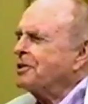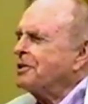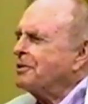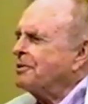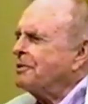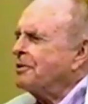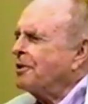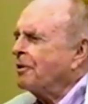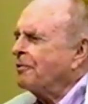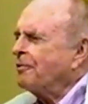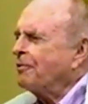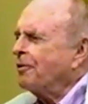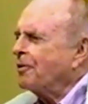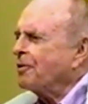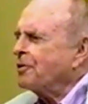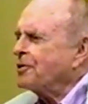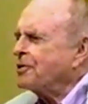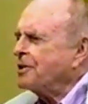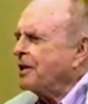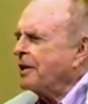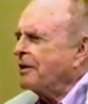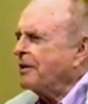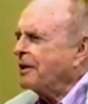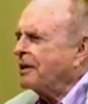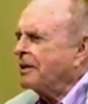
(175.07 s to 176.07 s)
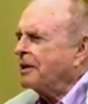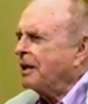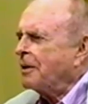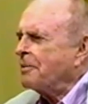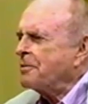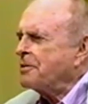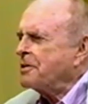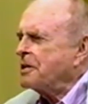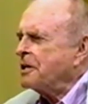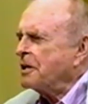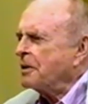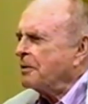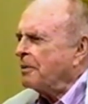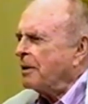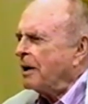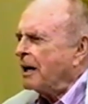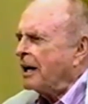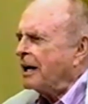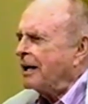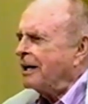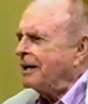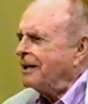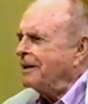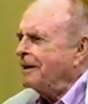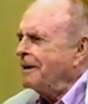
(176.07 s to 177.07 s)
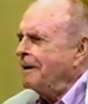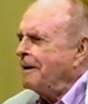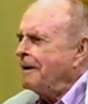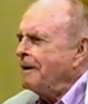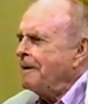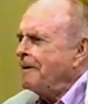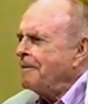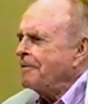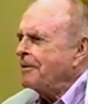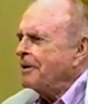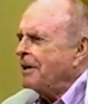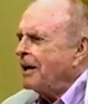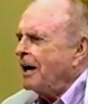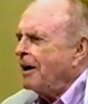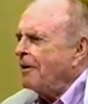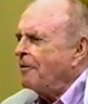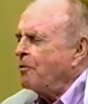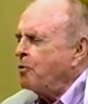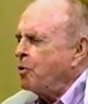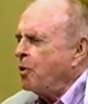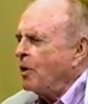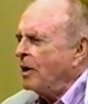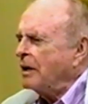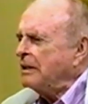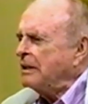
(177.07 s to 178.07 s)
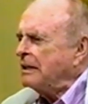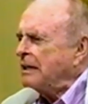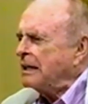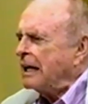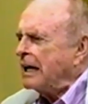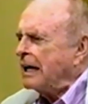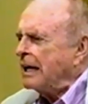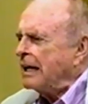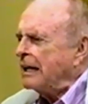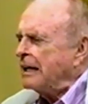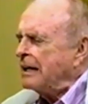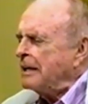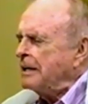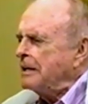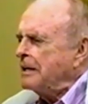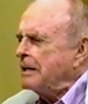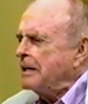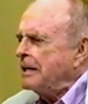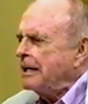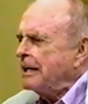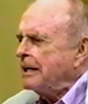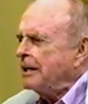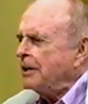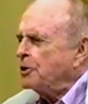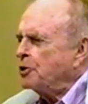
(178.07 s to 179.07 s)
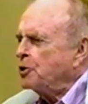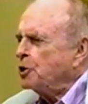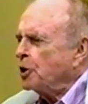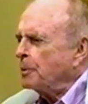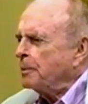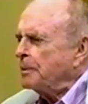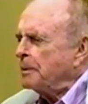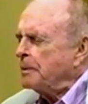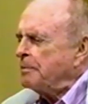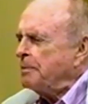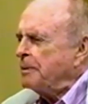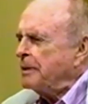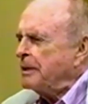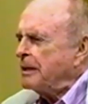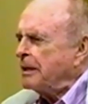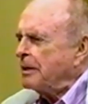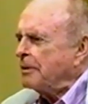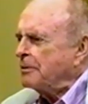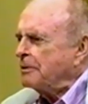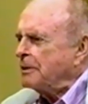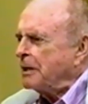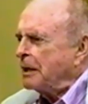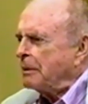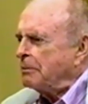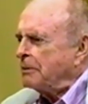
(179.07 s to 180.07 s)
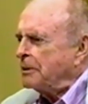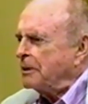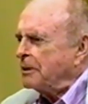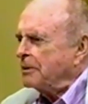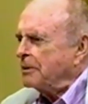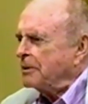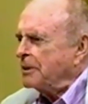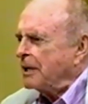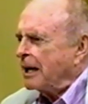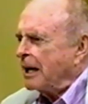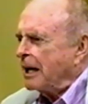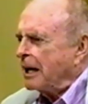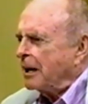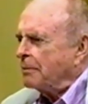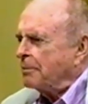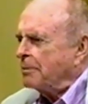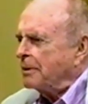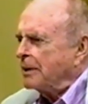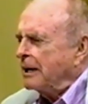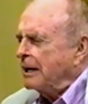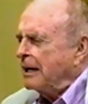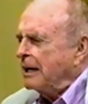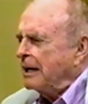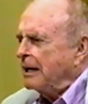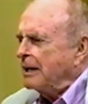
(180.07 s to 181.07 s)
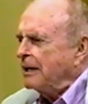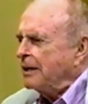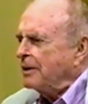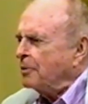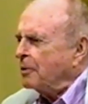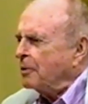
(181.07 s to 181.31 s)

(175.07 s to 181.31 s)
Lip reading: the first thing that comes to your mind of one guy in a German POW camp. We're